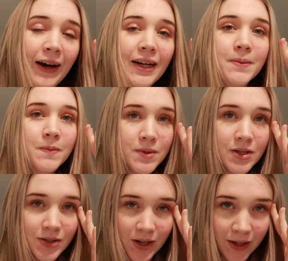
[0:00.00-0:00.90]
I am
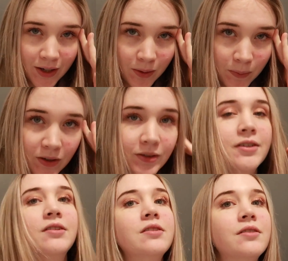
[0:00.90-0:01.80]
so tired, oh my
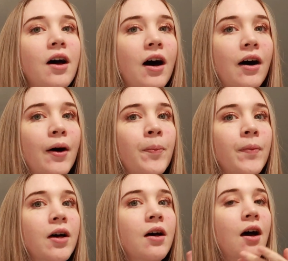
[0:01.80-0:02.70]
goodness.
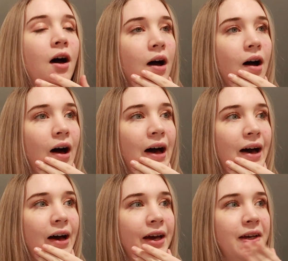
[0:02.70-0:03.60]

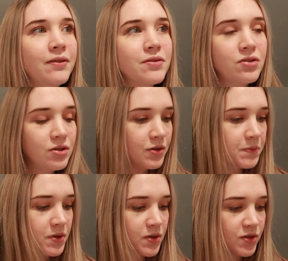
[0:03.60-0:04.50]
I sort
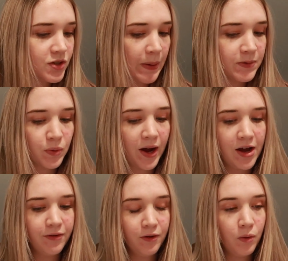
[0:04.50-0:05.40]
of stepped
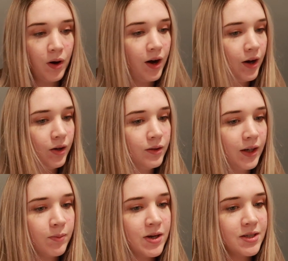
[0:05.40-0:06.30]
away for a while,
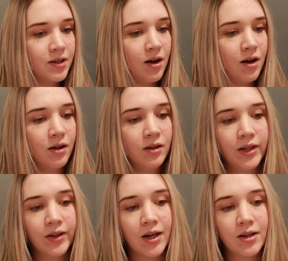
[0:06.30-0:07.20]
like made dinner
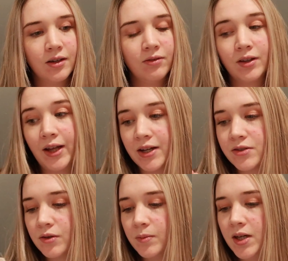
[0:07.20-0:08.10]
and like
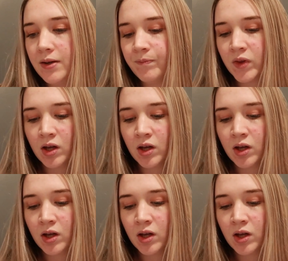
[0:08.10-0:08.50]
relaxed for a bit.